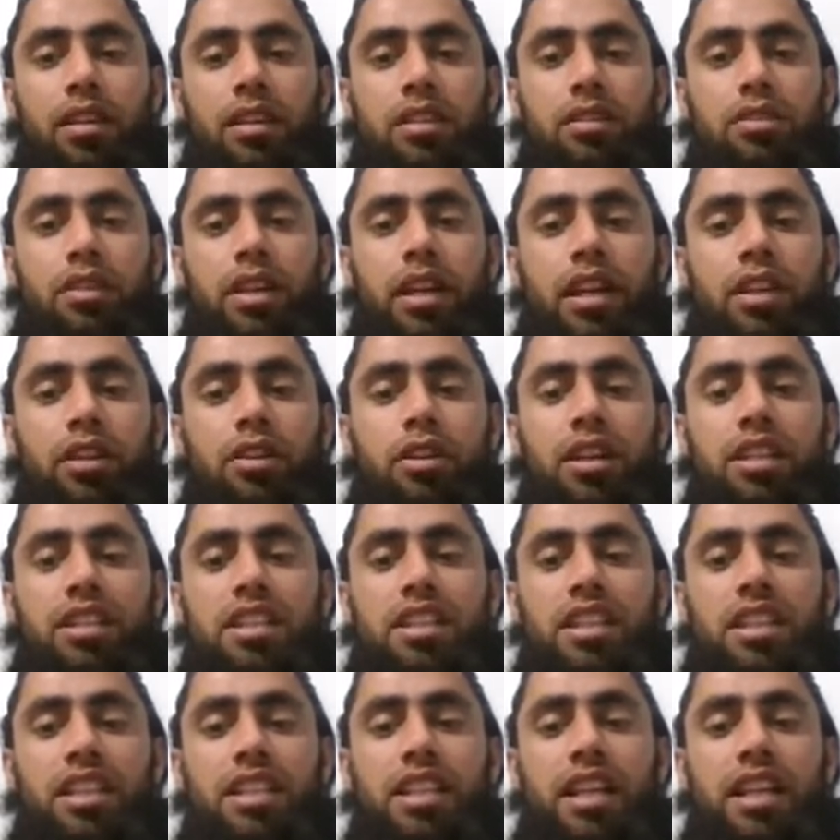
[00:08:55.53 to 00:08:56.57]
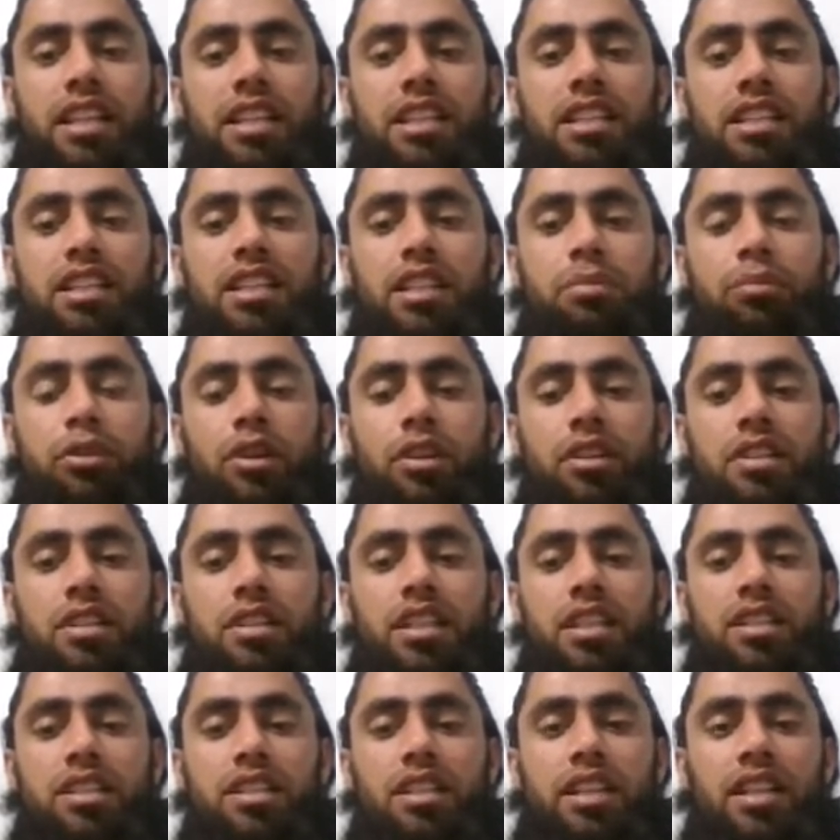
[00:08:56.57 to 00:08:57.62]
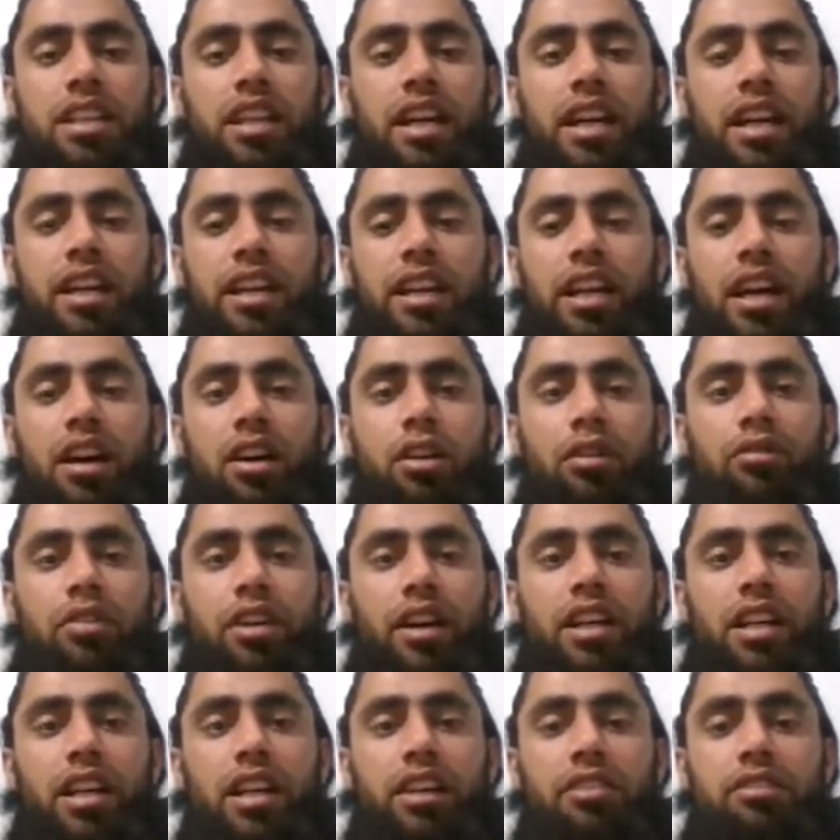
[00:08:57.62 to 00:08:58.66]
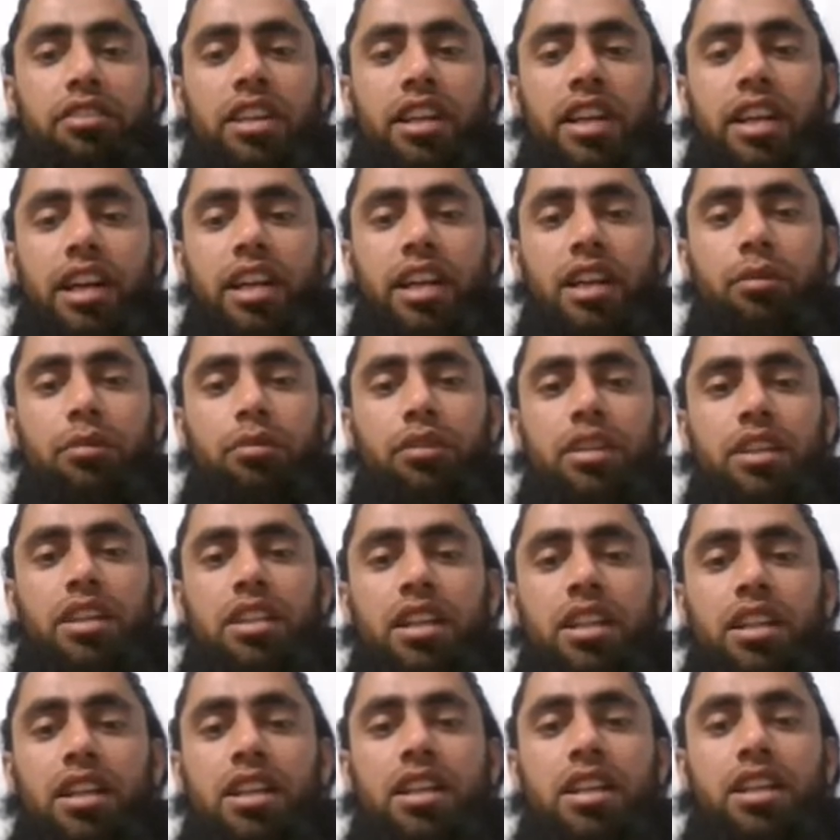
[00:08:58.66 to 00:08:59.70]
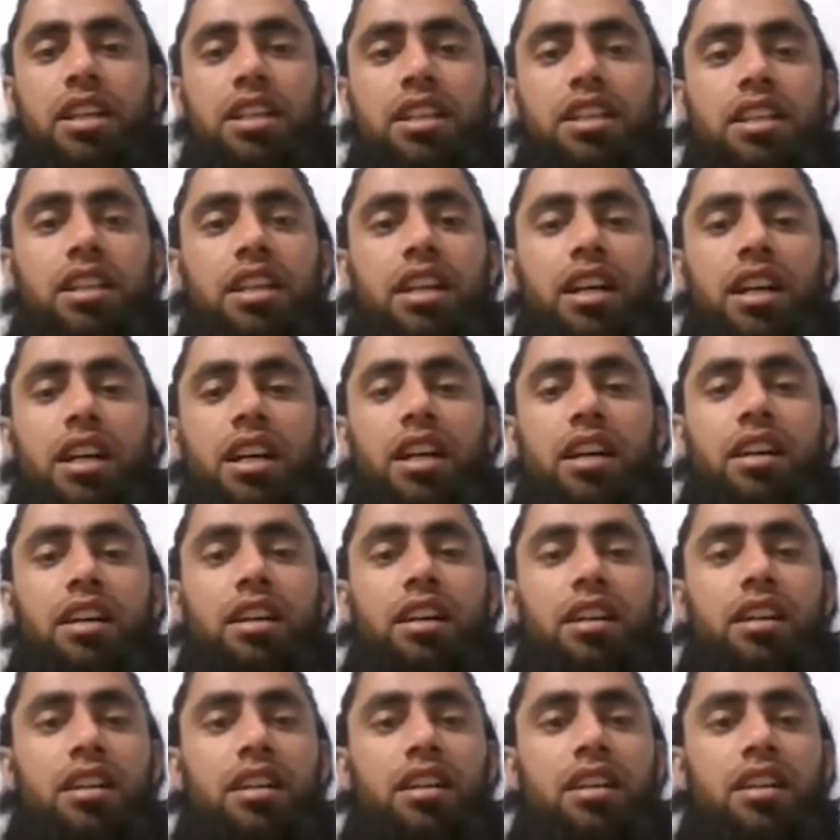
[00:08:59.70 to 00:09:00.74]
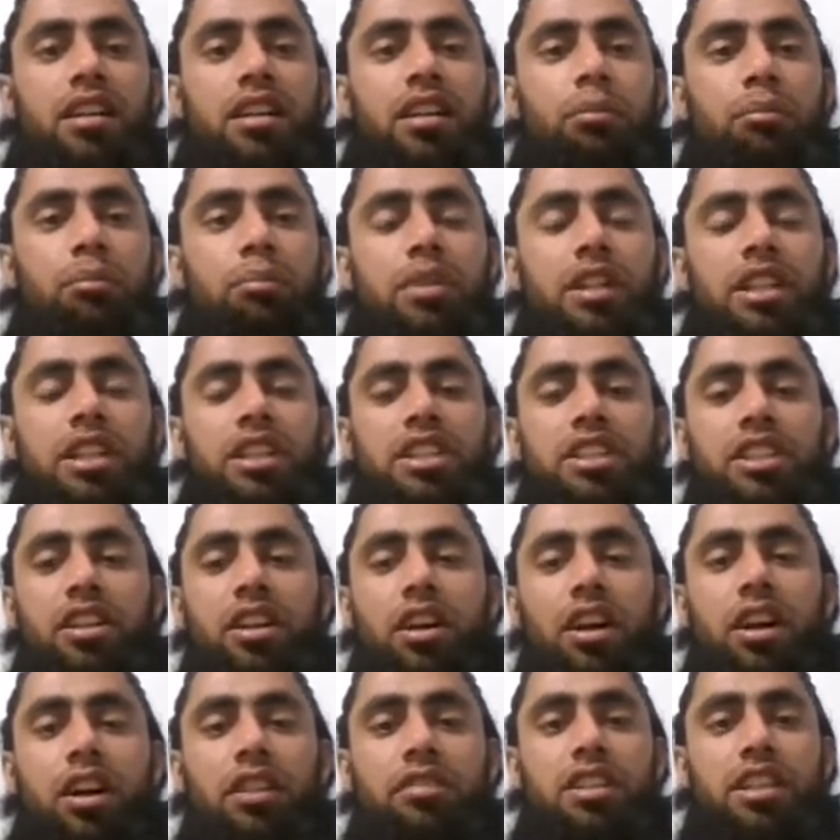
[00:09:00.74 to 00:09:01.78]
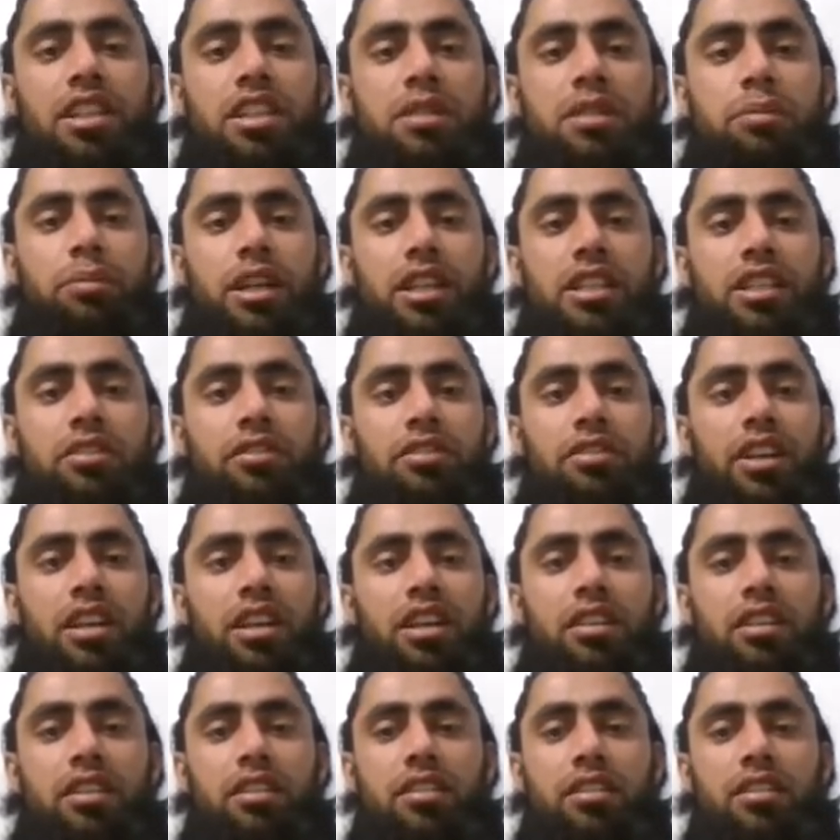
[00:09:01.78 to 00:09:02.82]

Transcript: So here you can see that this is processing, and now finally we end up with the completion of this specific